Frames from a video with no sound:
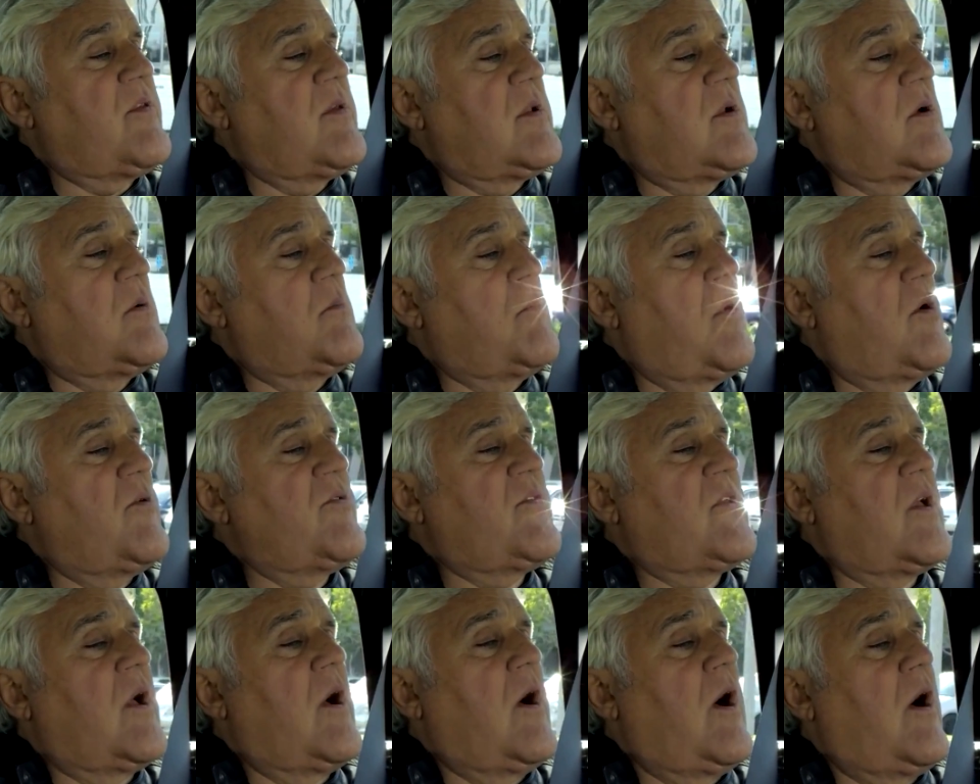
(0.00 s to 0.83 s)
You know, mm-hmm.
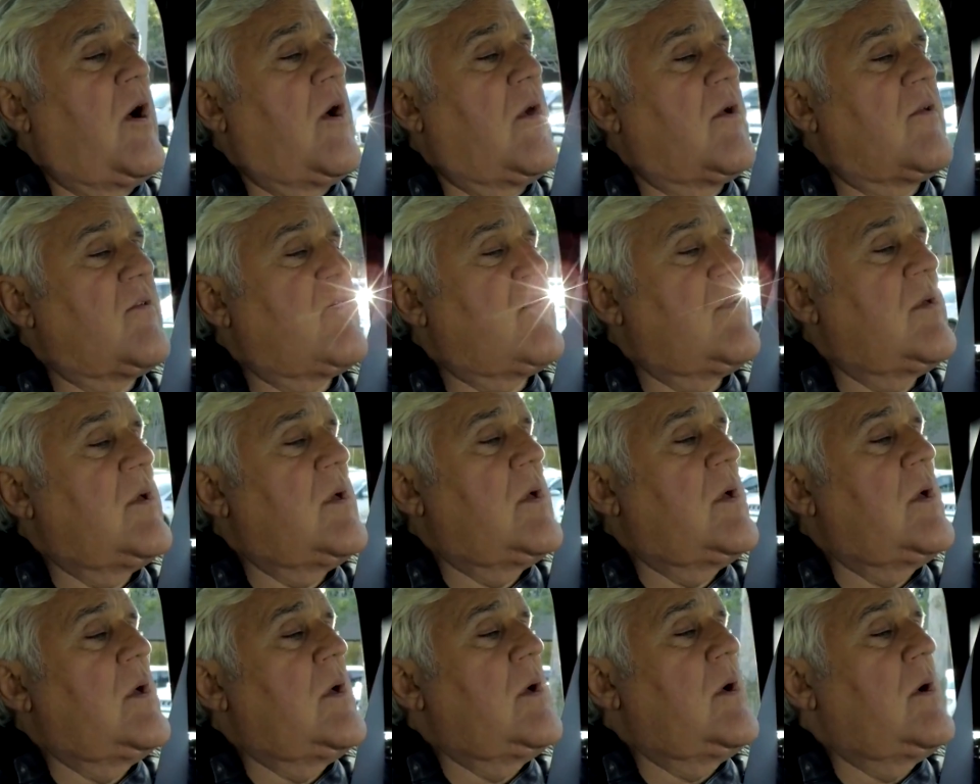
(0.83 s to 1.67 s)
most cars
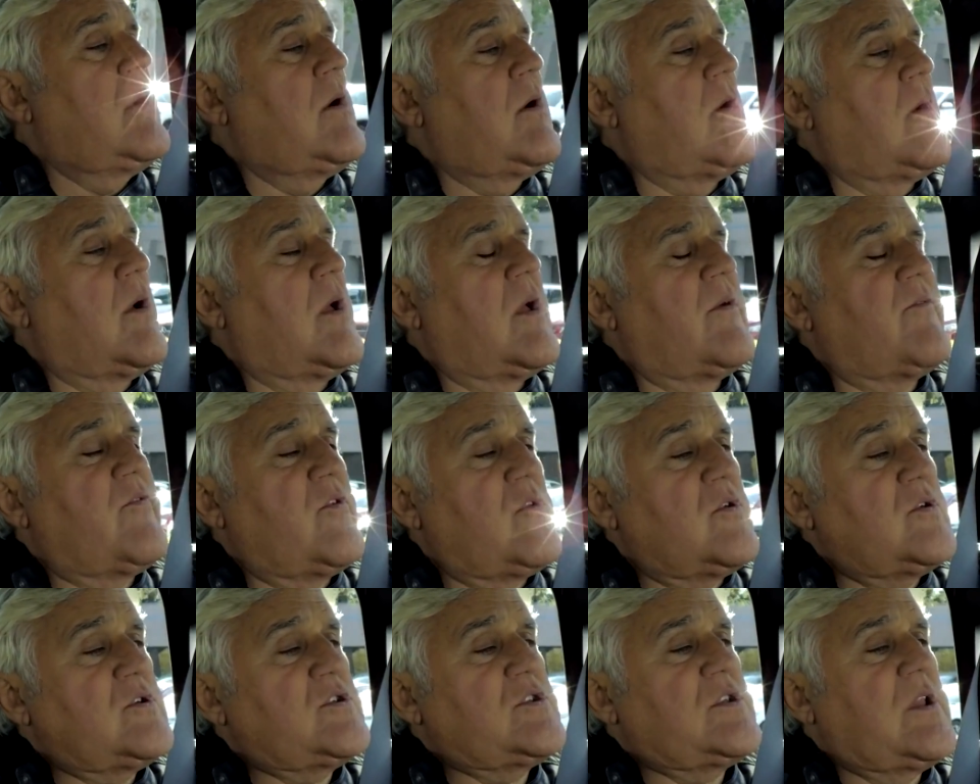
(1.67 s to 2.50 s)
are
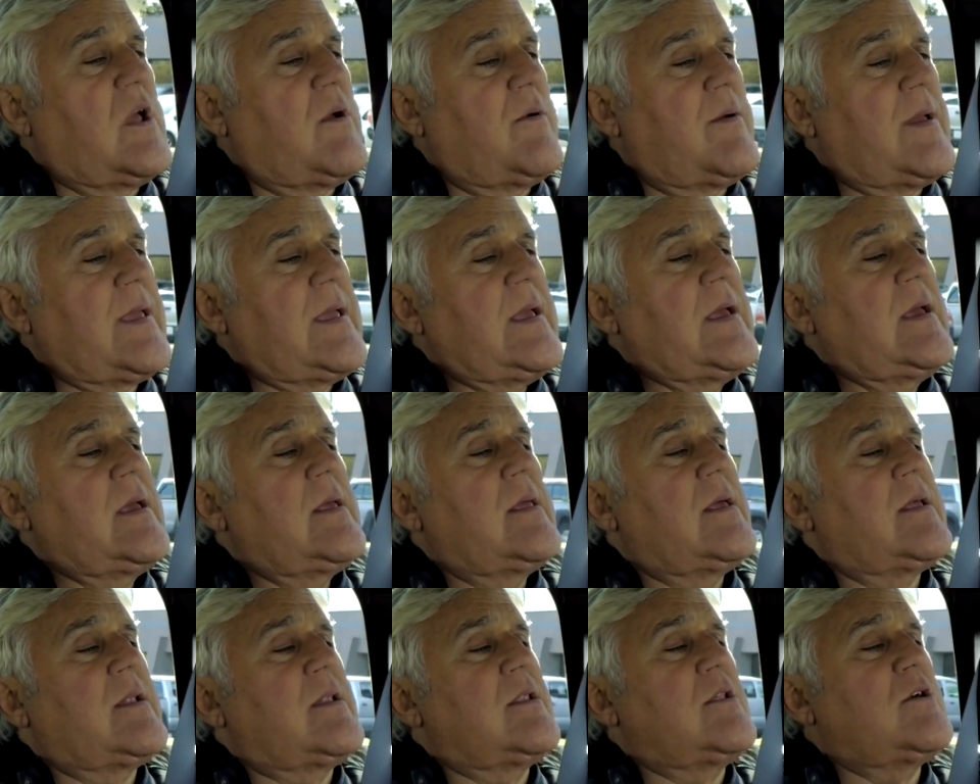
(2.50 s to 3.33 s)
evolutionary. Mm-hmm.
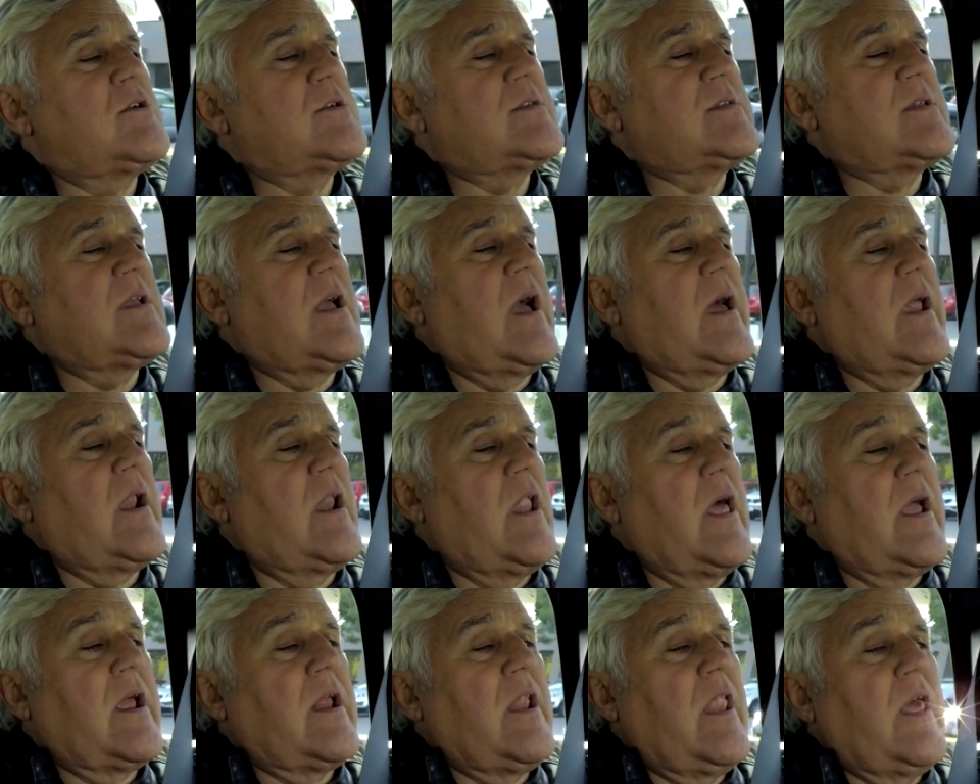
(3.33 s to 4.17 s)
It looks kind of
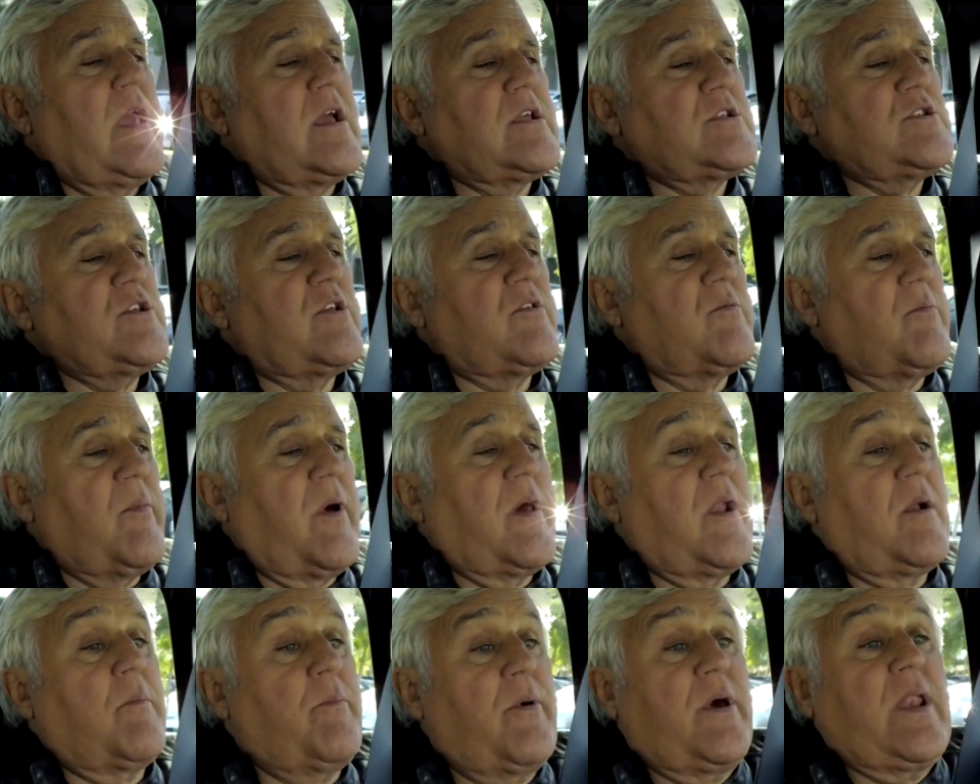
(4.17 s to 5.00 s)
like last year's
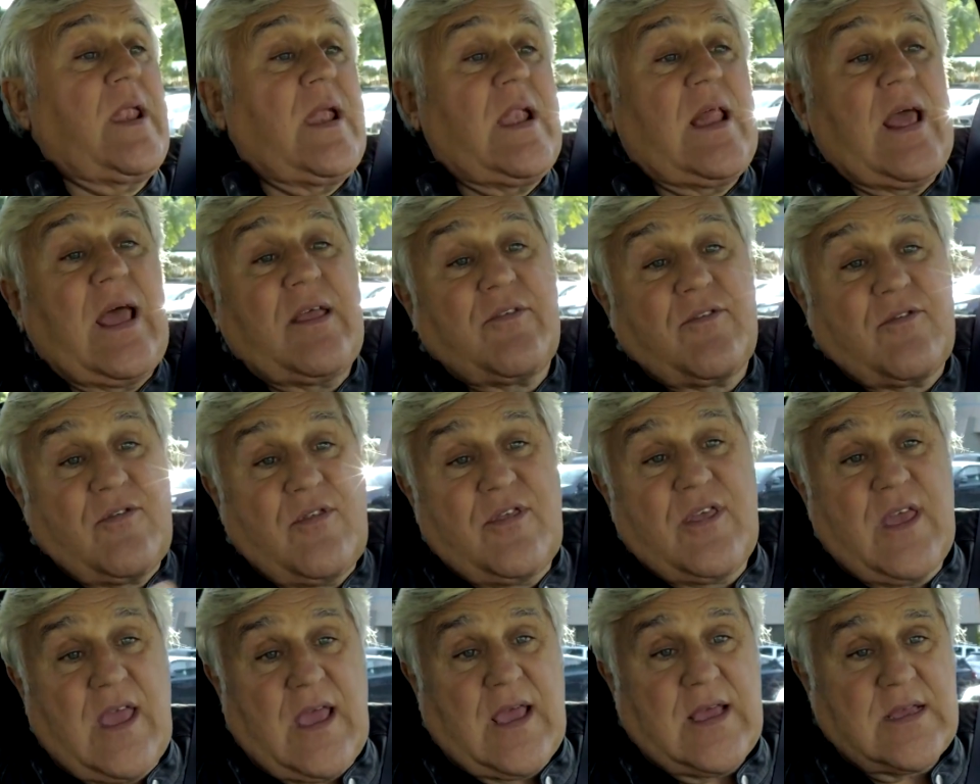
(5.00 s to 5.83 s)
model, but it has uh-huh.
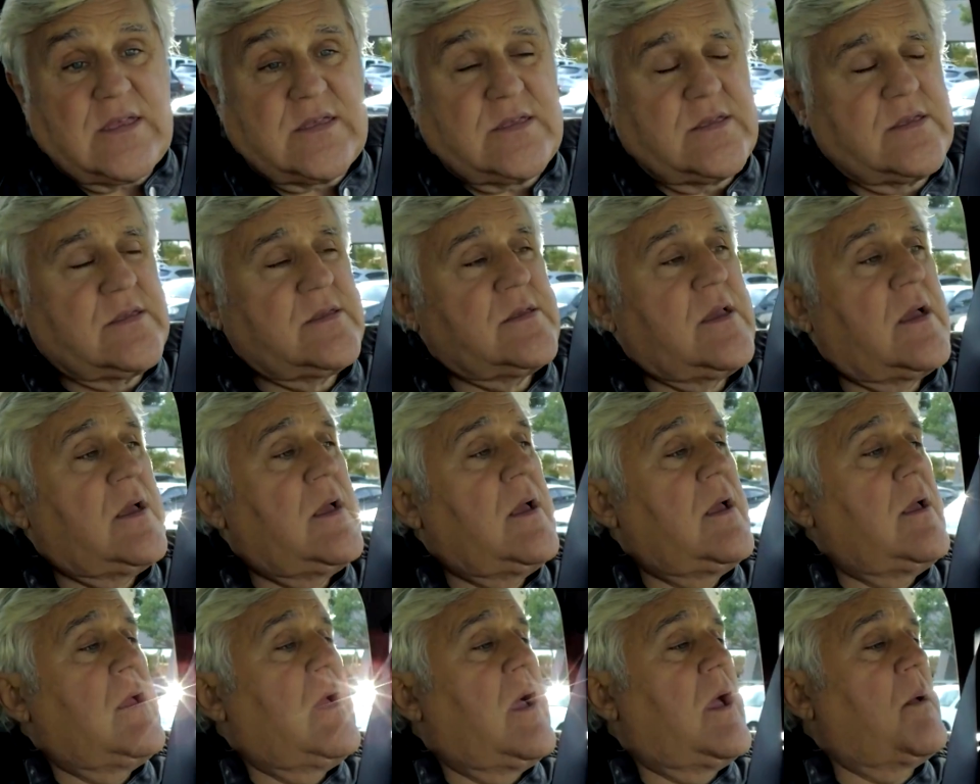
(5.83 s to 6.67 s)
this.
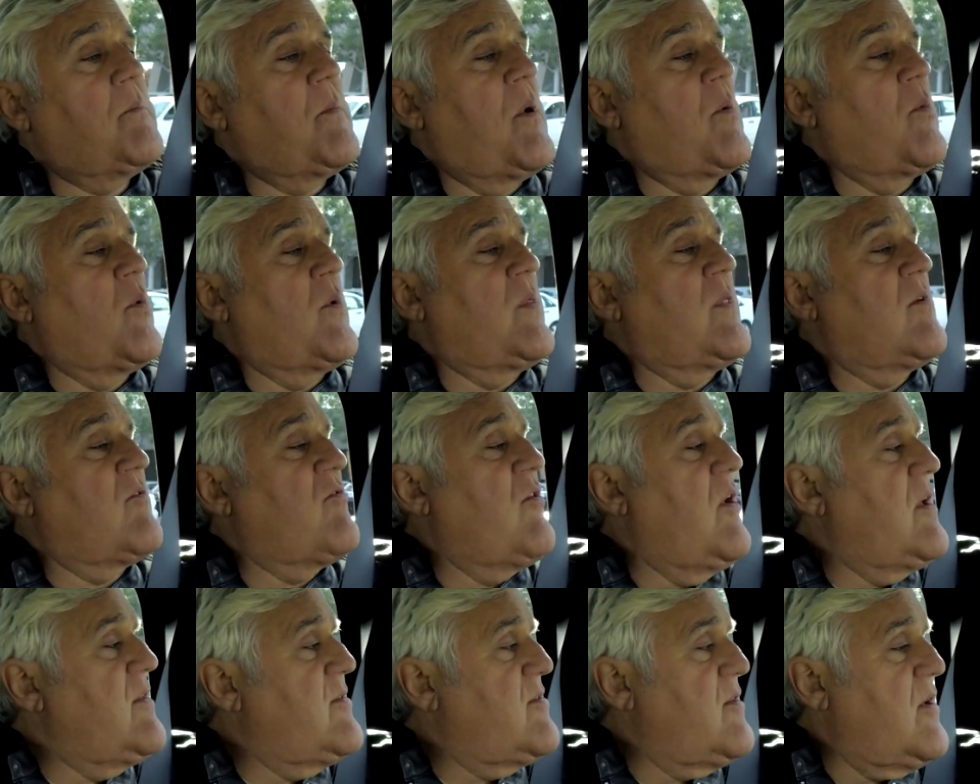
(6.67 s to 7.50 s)
Uh-huh. I remember when the
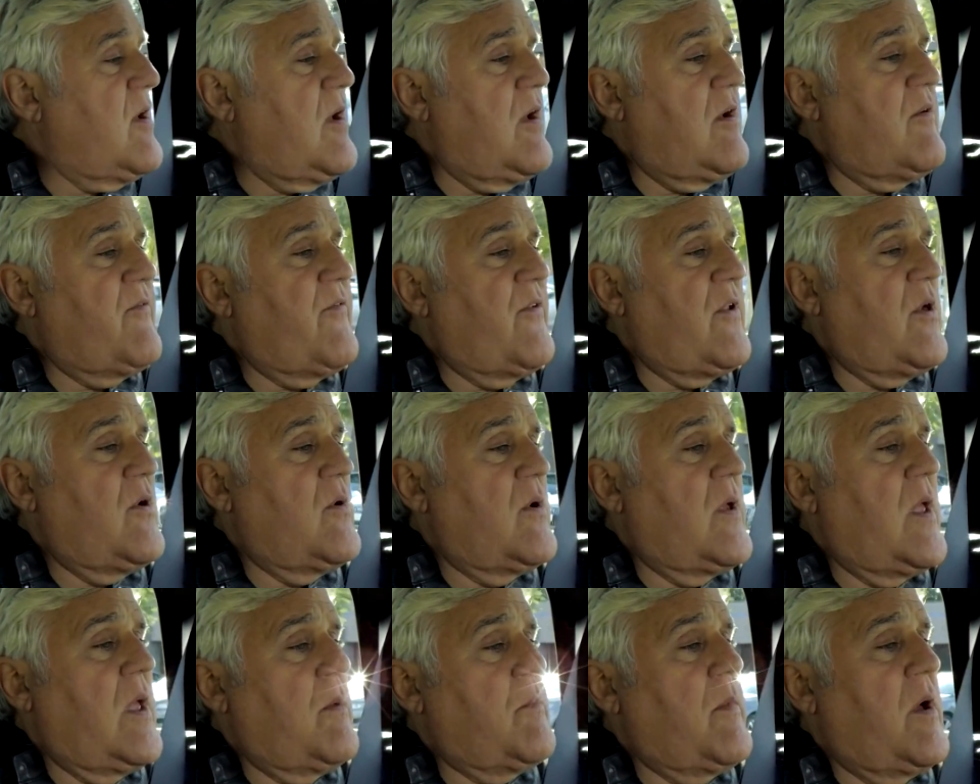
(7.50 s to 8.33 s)
Chrysler
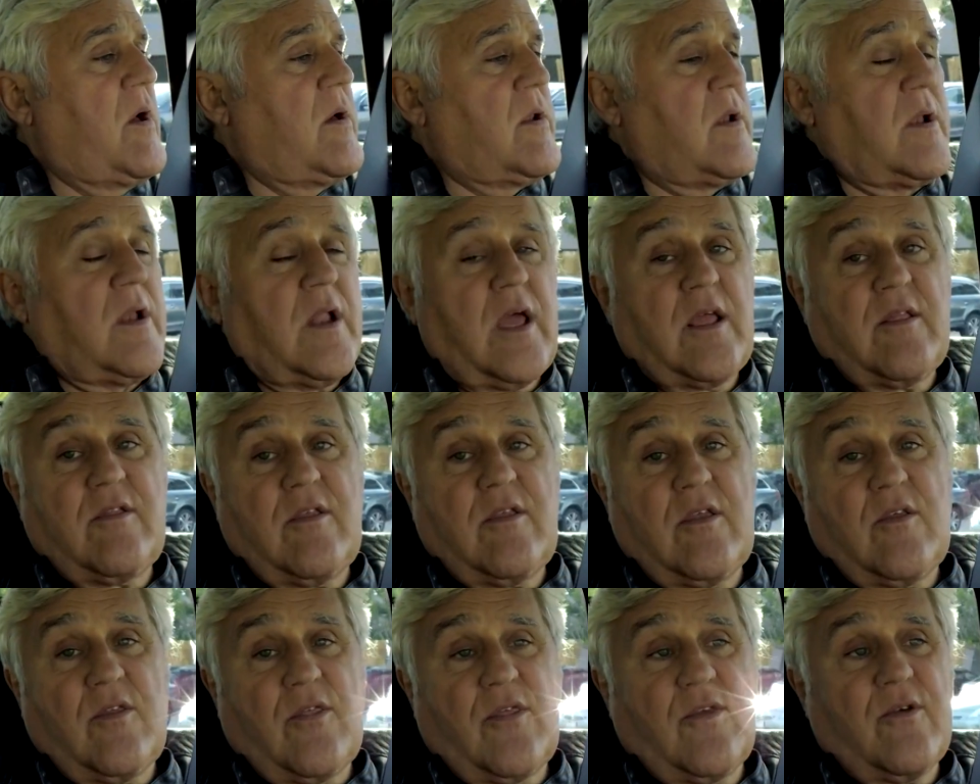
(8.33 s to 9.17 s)
Airflow came out in
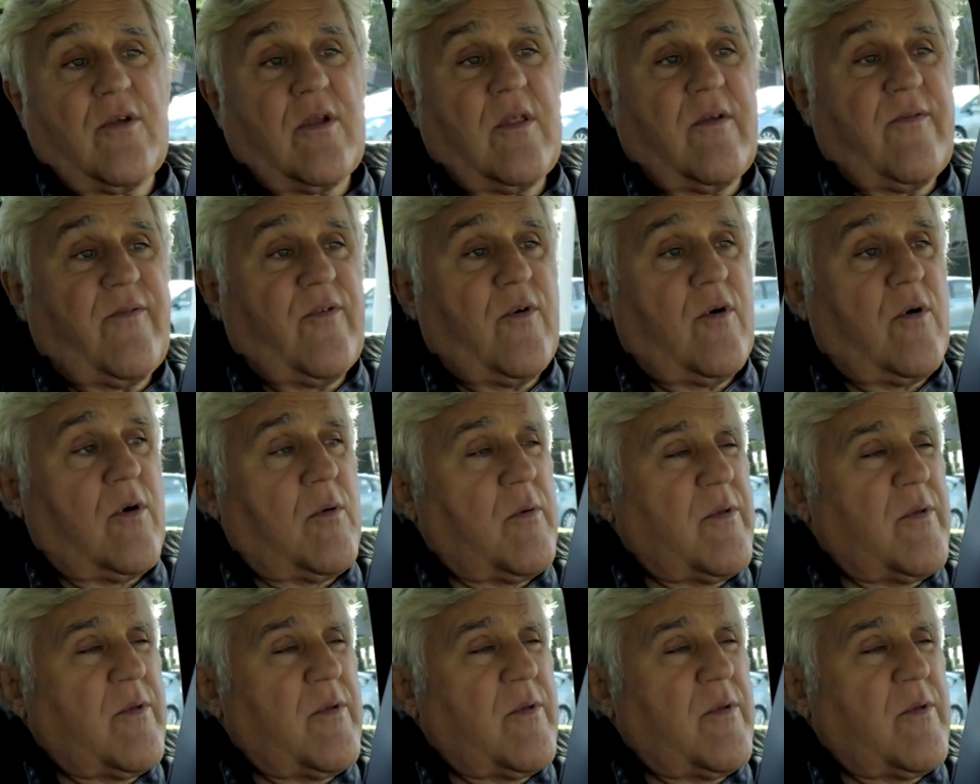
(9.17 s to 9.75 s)
nineteen thirty-four.